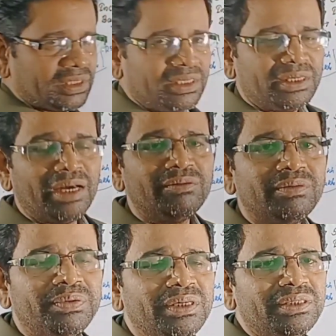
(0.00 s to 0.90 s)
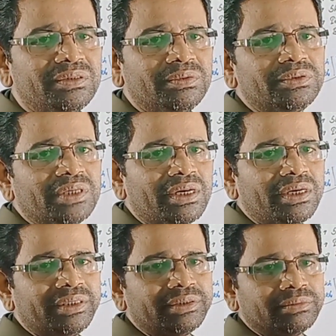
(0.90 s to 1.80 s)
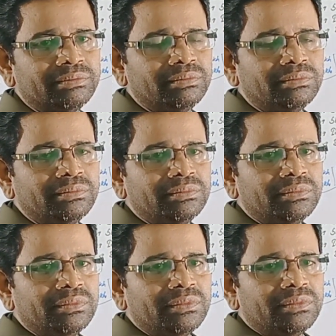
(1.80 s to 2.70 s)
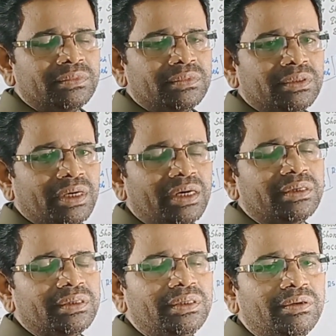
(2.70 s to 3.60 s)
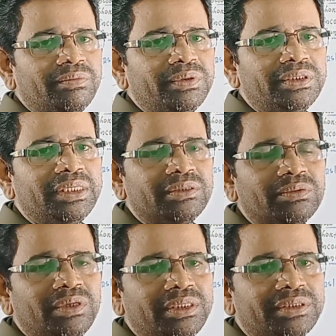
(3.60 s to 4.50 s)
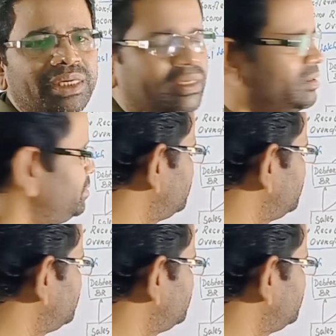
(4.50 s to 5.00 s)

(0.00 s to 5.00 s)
Now the finished goods are ready, and your business will sell to